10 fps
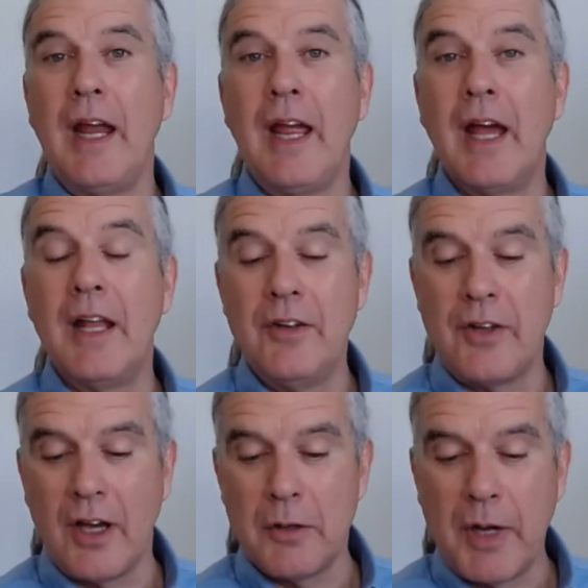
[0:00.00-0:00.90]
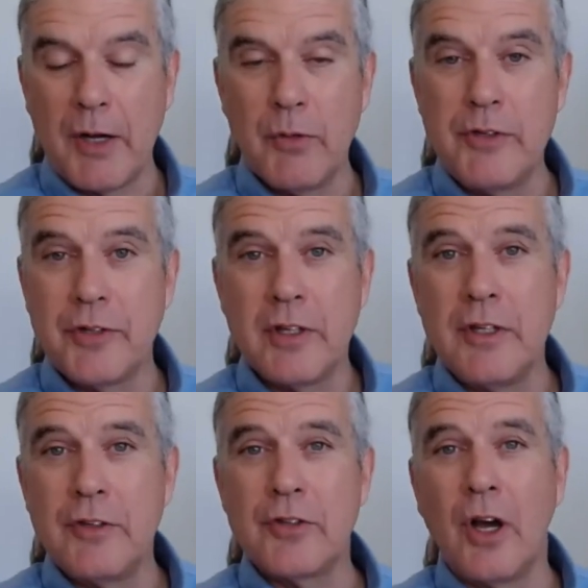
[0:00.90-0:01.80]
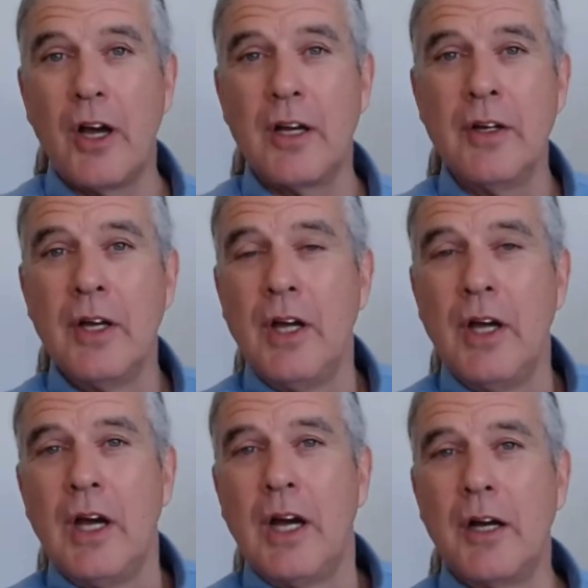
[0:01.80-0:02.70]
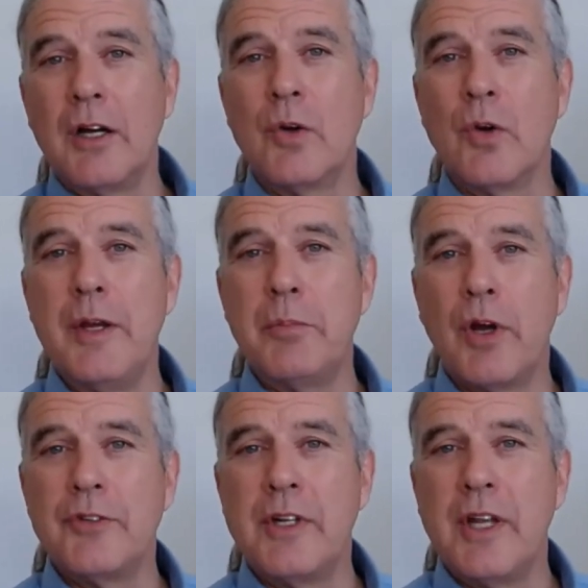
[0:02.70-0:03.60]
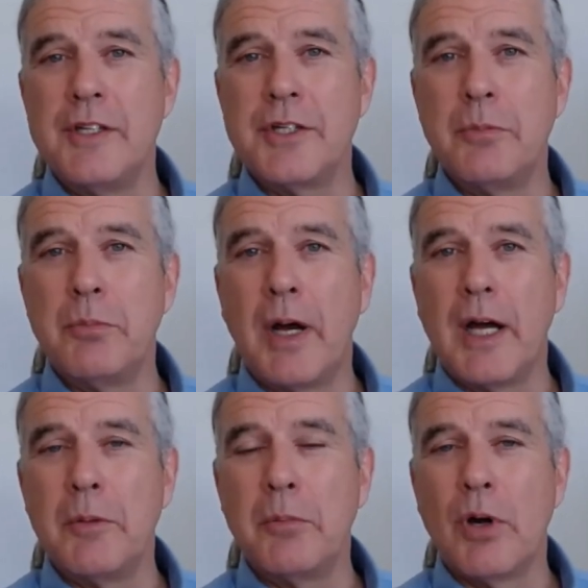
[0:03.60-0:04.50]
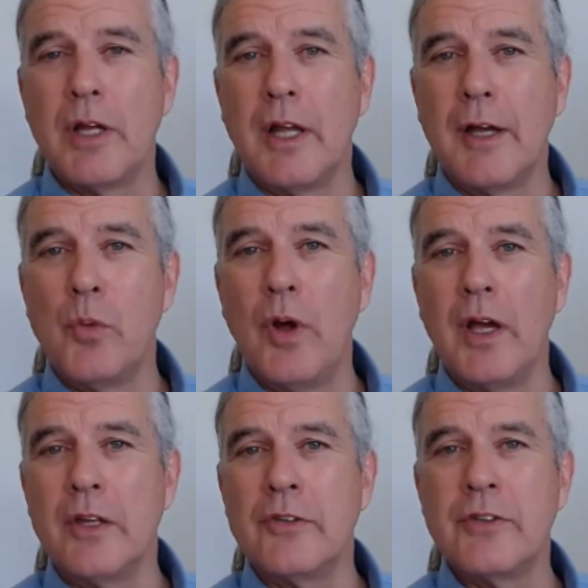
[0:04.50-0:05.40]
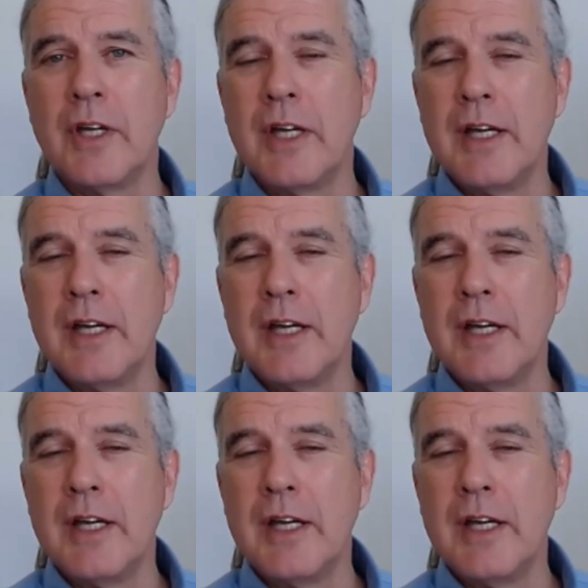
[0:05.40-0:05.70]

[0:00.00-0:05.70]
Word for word: And um, I recently saw a great presentation by Brightline West